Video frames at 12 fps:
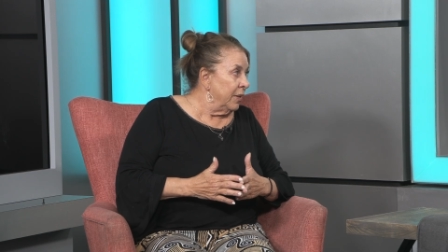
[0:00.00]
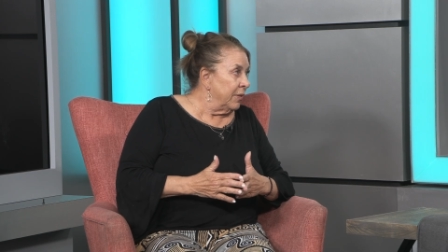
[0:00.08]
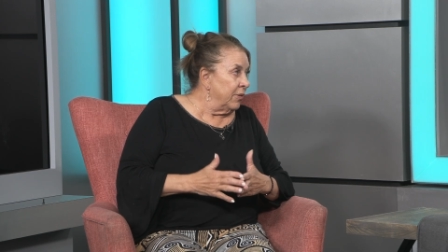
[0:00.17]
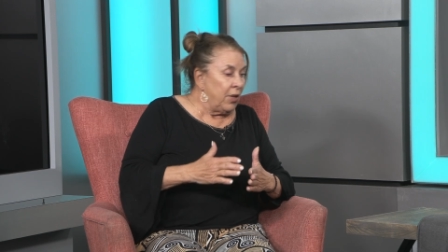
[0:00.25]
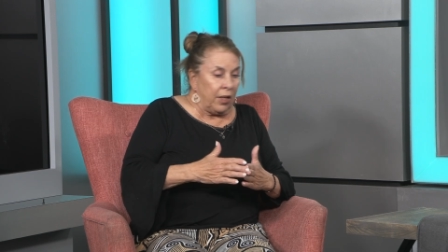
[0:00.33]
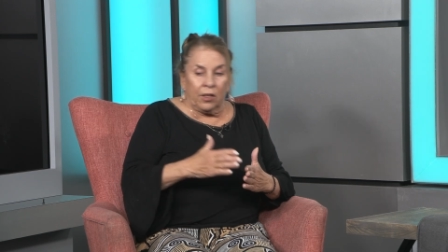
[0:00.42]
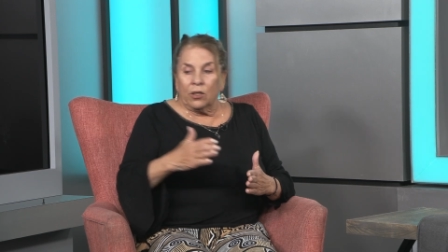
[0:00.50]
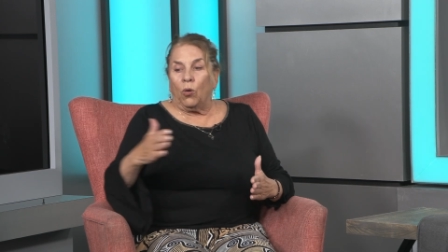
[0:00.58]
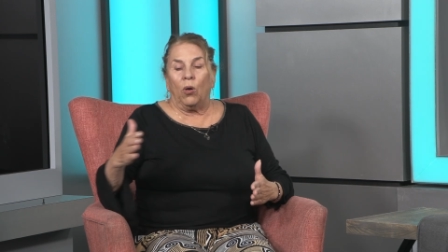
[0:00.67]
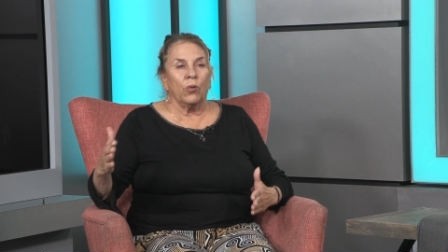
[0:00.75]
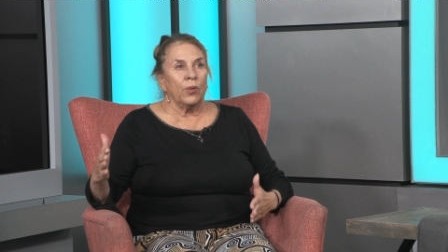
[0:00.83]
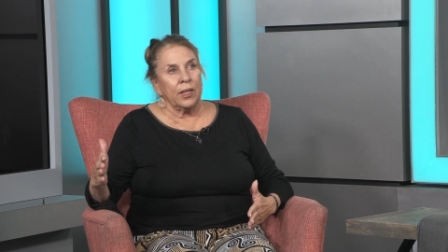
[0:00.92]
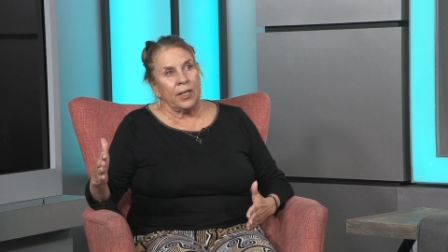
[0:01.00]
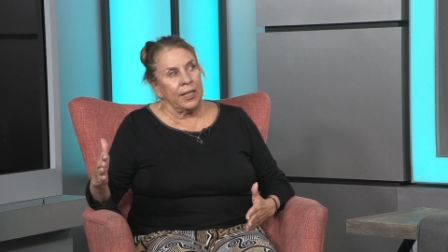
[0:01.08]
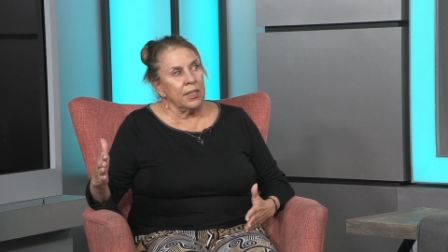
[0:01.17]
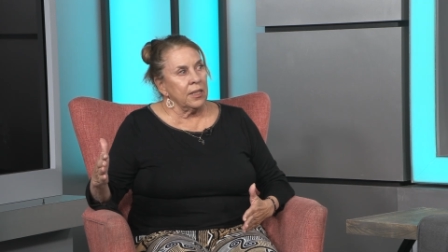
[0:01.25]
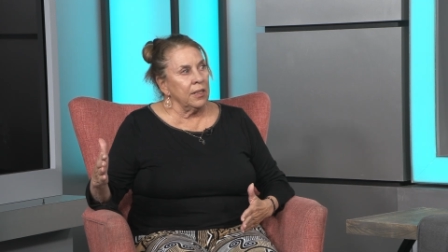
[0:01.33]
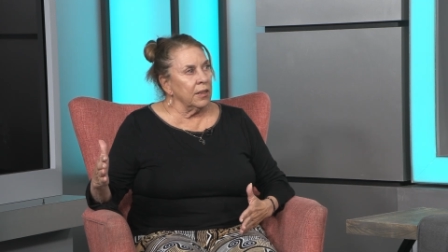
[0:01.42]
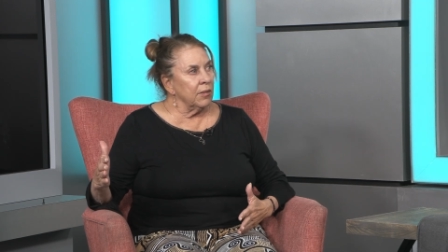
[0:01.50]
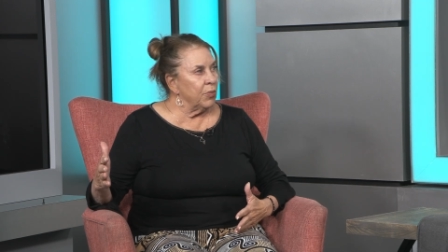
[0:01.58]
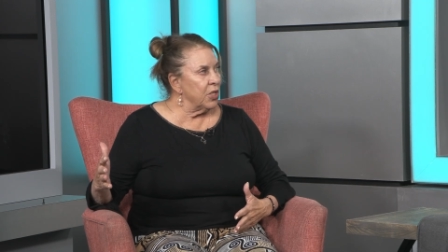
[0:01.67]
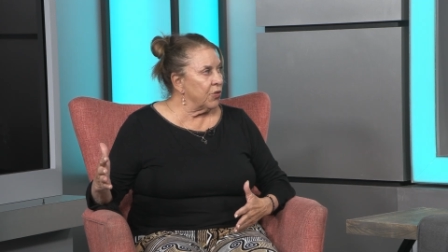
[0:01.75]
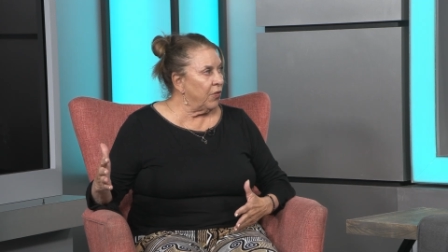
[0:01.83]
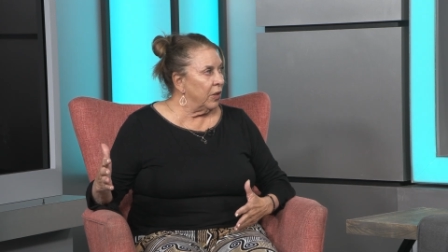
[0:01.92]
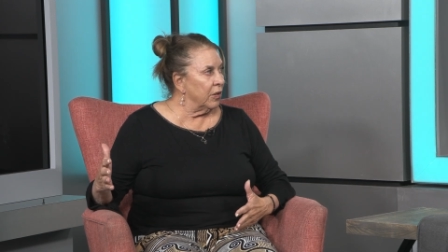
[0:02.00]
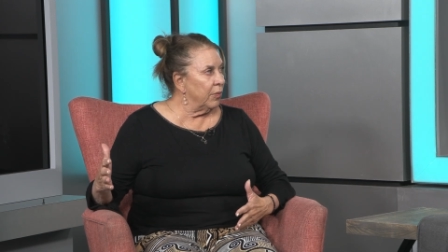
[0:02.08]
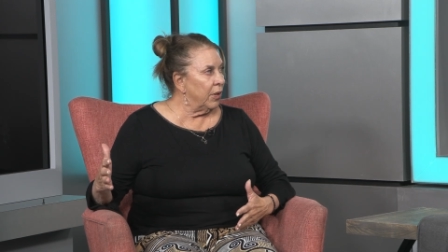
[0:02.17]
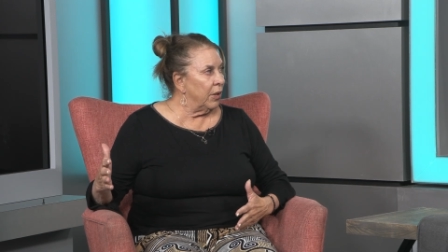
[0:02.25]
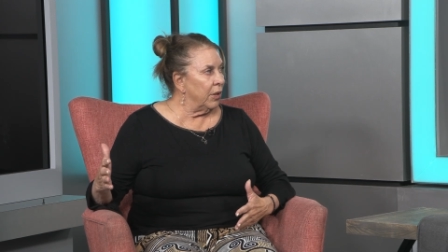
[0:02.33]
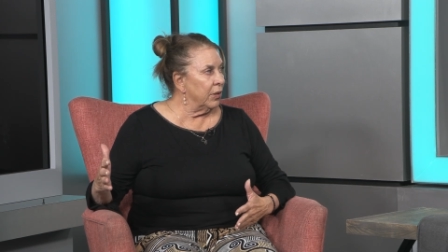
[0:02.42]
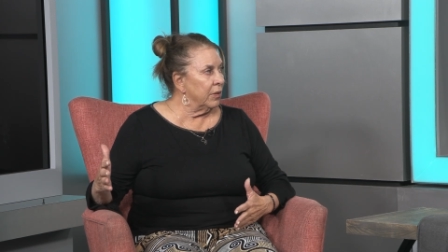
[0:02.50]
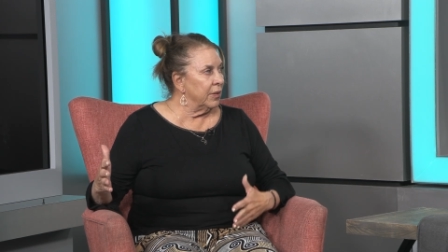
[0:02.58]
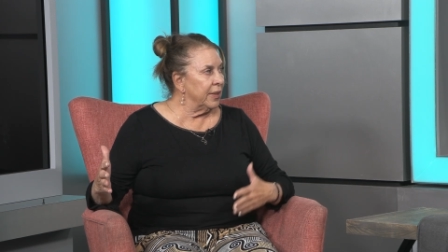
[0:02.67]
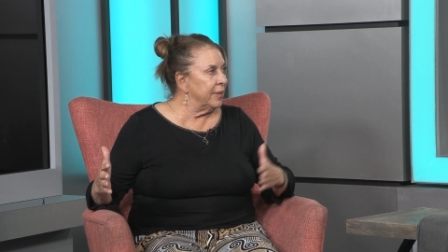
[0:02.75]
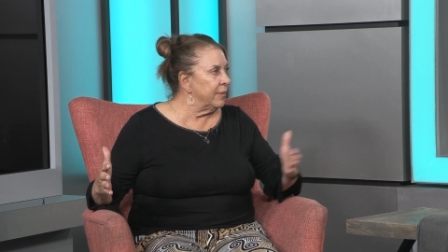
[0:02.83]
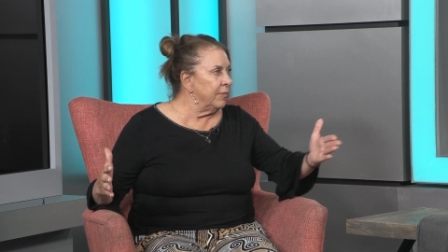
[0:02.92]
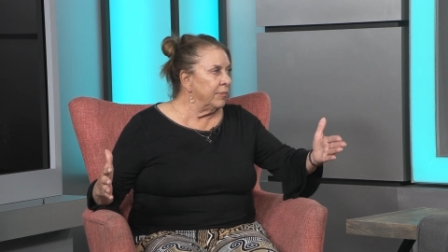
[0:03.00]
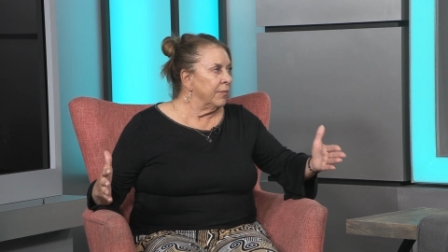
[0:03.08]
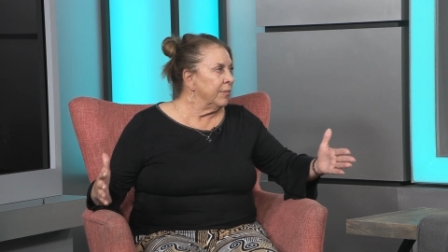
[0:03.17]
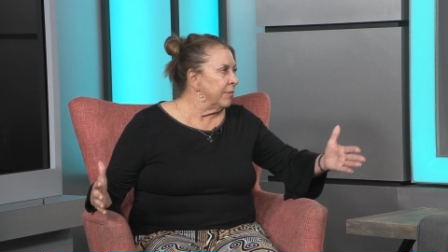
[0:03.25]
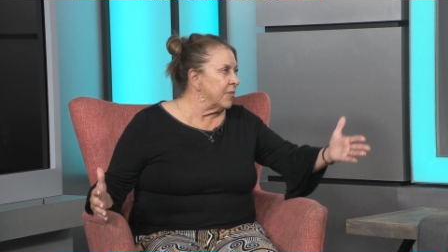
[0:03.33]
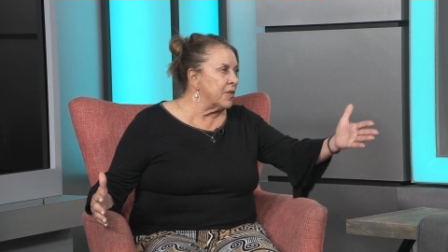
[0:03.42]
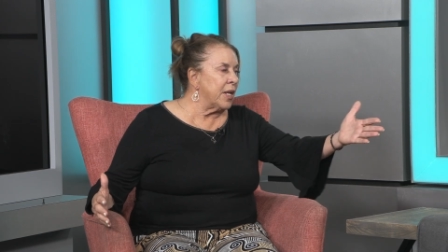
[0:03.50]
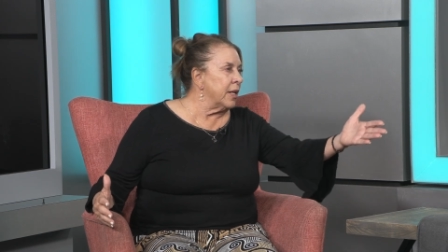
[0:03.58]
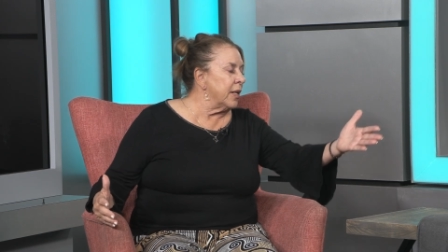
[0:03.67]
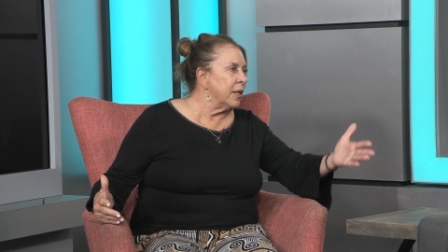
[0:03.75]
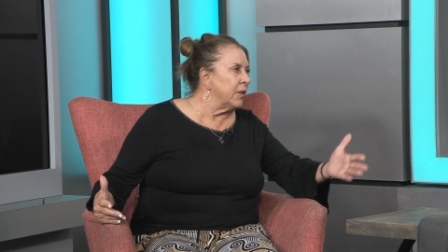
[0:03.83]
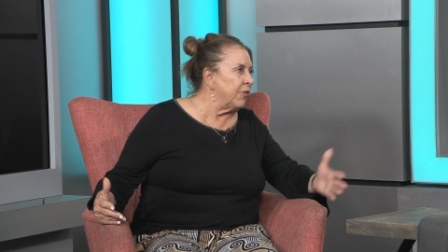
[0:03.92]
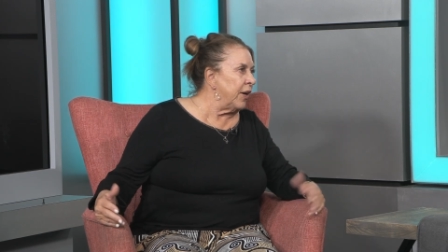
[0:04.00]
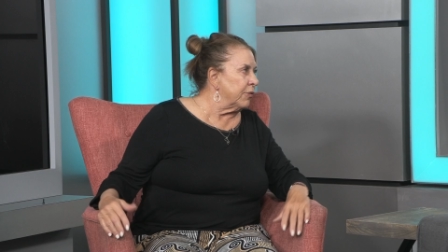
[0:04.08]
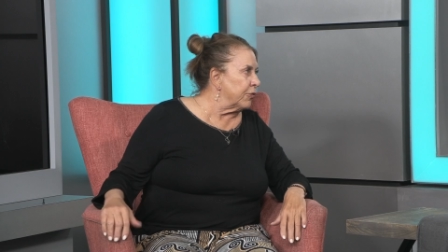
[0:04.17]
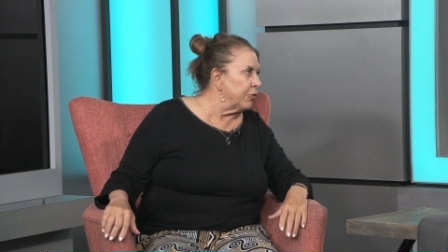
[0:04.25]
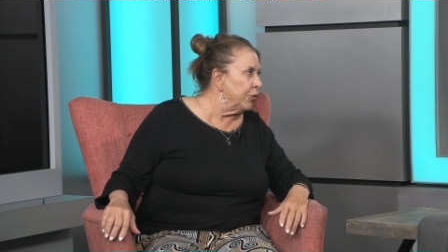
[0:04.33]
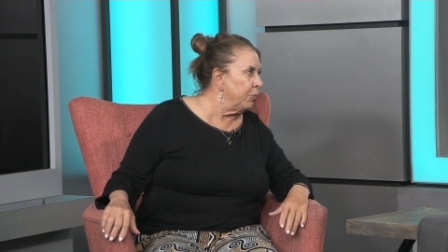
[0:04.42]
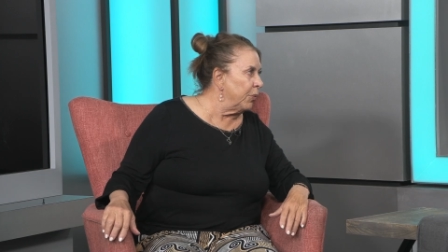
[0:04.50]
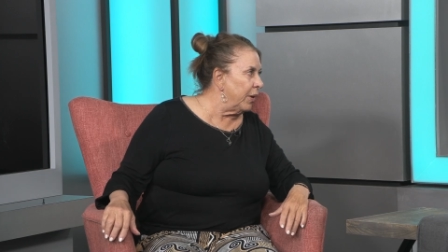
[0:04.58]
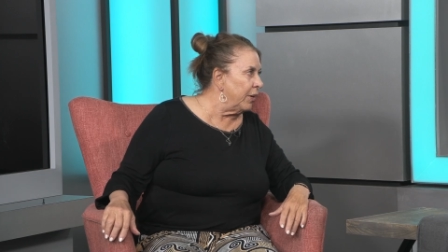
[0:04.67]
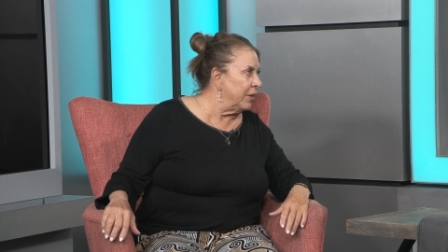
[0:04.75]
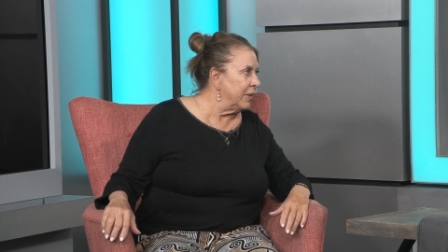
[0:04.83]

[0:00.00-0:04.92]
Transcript: You're not going to go all the way to 19 in beach volleyball and then stay at 85 for football.